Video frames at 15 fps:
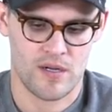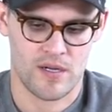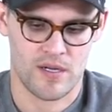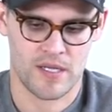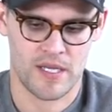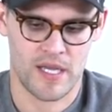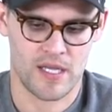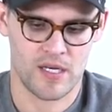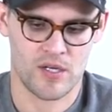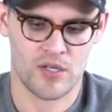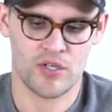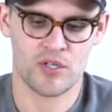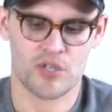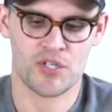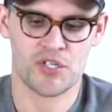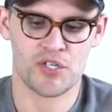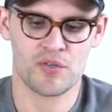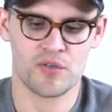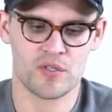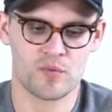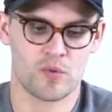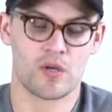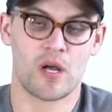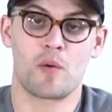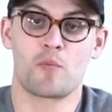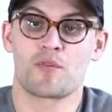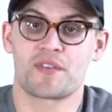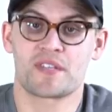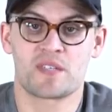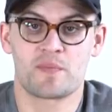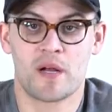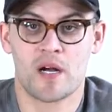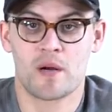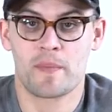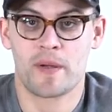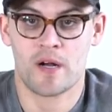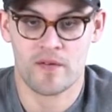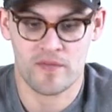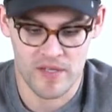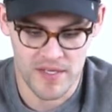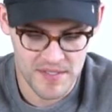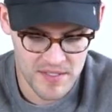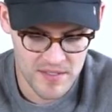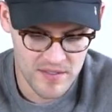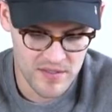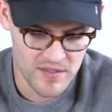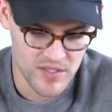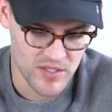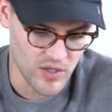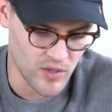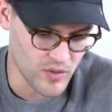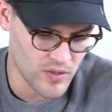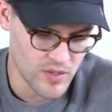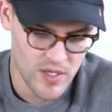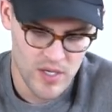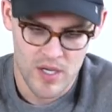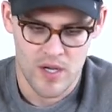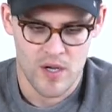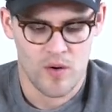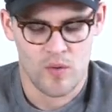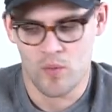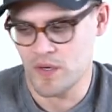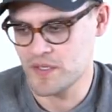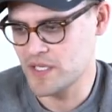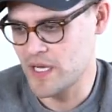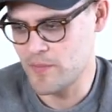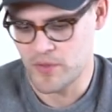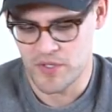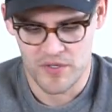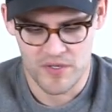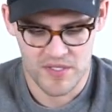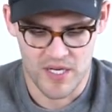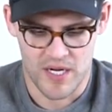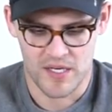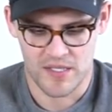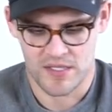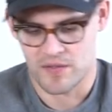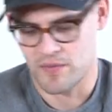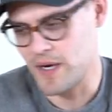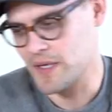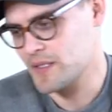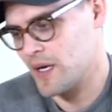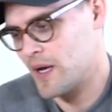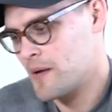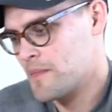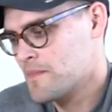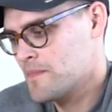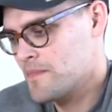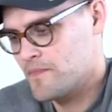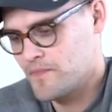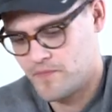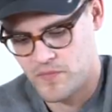Again, your shoes will come with a spare pair of laces, and so one time when you decide it's the right time,